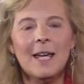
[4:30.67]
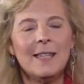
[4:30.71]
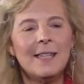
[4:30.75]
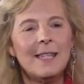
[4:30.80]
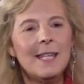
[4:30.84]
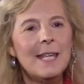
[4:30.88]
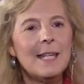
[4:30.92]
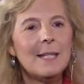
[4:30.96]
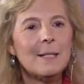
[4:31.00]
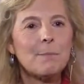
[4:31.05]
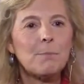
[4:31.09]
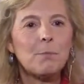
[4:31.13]

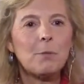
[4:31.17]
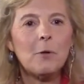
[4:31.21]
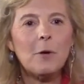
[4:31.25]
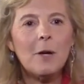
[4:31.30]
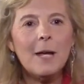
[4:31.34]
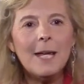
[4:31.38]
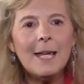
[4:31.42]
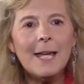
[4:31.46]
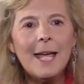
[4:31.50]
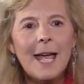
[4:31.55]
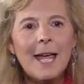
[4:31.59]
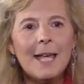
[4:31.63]
these
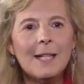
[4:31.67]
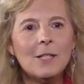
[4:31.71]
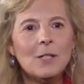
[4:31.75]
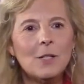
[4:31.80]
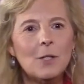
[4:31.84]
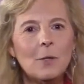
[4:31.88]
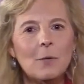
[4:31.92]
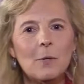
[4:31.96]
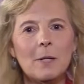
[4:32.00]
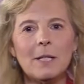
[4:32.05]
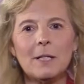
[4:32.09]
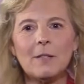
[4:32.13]
pre-K
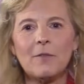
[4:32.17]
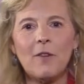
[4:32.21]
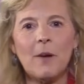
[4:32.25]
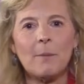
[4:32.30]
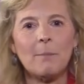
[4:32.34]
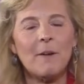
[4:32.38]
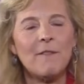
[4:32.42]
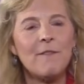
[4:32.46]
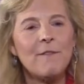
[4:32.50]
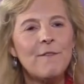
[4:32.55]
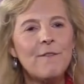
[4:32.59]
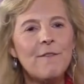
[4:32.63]
students
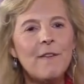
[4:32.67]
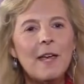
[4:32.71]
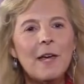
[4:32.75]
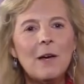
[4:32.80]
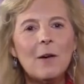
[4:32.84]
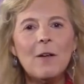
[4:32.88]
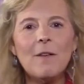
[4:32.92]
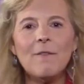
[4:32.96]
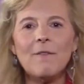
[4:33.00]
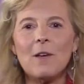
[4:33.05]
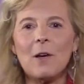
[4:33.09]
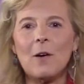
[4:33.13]
from a
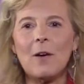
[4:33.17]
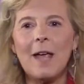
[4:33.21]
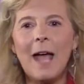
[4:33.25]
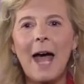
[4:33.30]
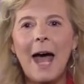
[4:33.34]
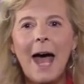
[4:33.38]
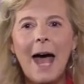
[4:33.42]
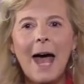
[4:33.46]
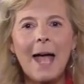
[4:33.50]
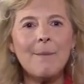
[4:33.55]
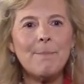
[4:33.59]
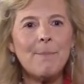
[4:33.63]
very, very
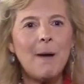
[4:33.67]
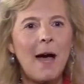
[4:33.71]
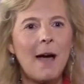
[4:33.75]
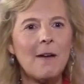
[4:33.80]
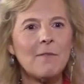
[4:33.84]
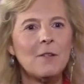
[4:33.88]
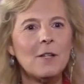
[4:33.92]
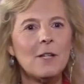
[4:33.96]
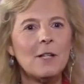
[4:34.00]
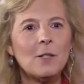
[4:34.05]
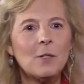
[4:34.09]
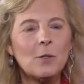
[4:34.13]
high
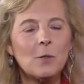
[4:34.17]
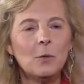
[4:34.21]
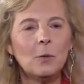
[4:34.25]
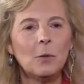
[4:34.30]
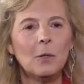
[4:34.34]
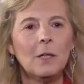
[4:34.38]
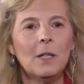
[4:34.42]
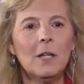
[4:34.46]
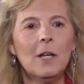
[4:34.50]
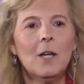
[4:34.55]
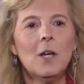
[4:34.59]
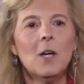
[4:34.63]
poverty
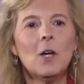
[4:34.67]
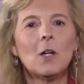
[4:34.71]
school